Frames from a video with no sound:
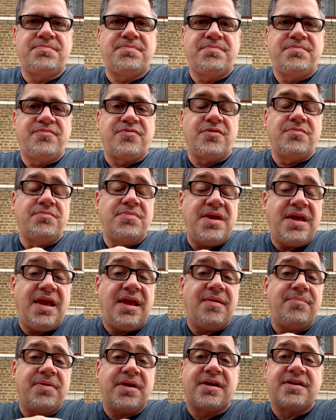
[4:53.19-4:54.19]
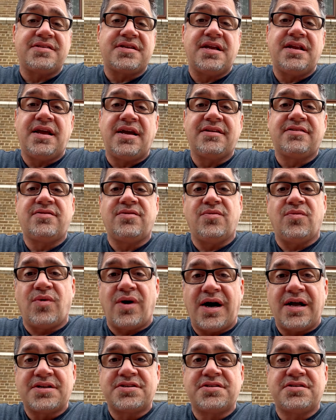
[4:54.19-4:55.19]
for me, because I like to
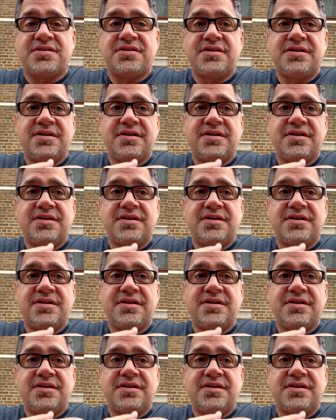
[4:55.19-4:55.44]
watch